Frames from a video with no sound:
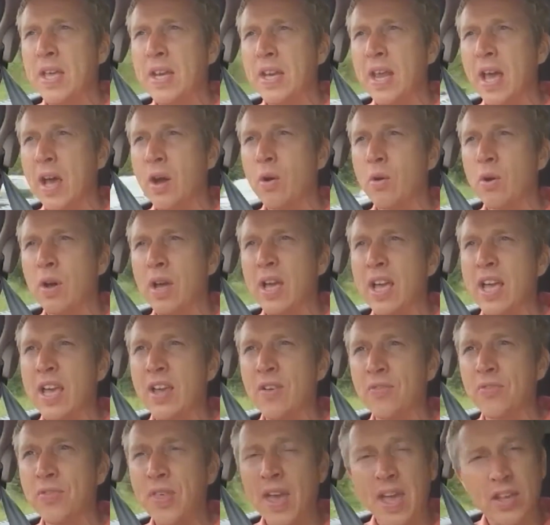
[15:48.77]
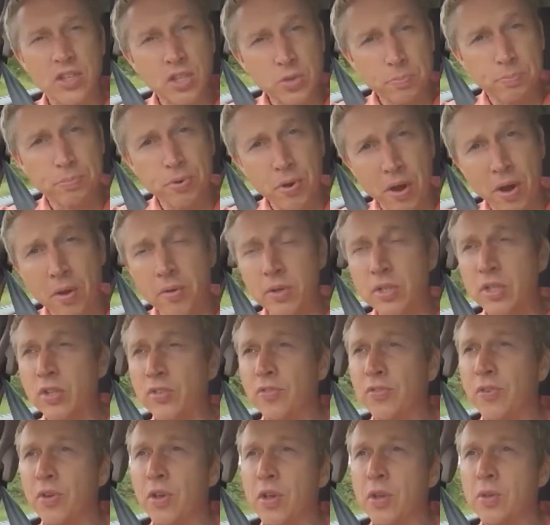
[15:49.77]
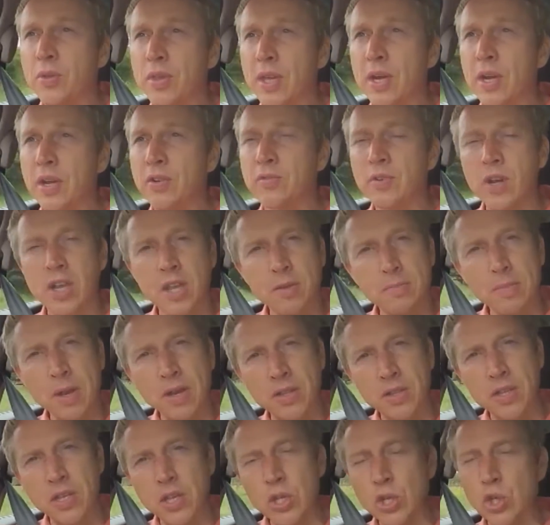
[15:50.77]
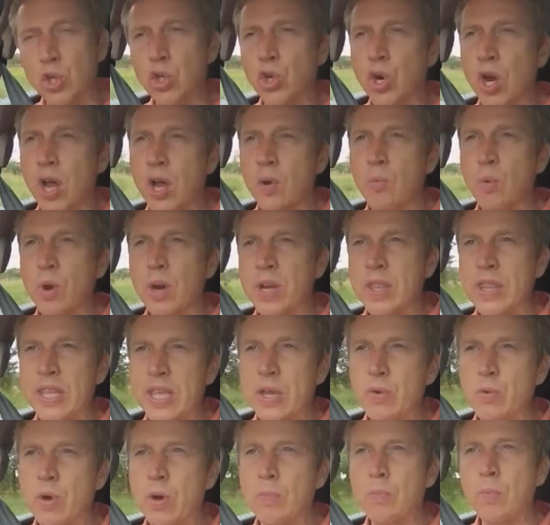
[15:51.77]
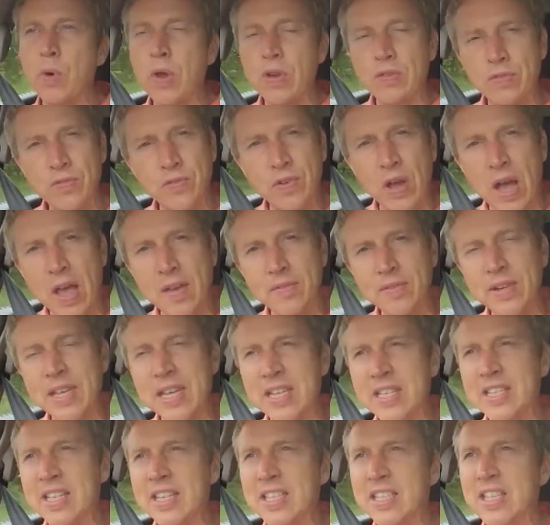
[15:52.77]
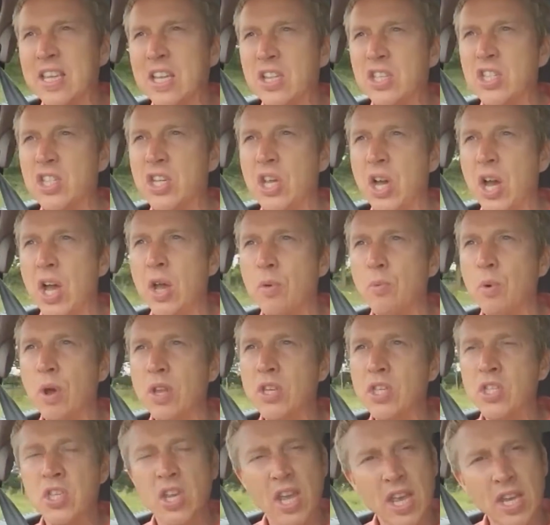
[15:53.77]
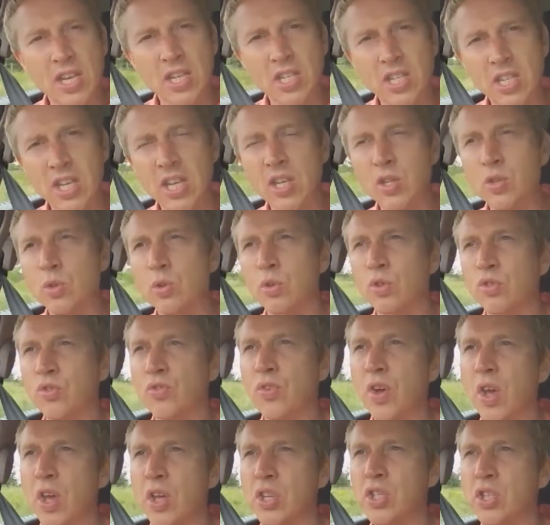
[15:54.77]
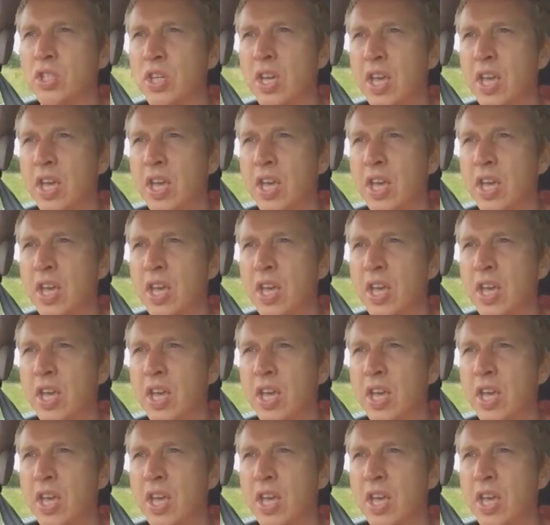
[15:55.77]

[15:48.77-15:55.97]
Now, if that's a priority for you, then I'd recommend that you try one of the 1.5 litre DCI 110 diesels first.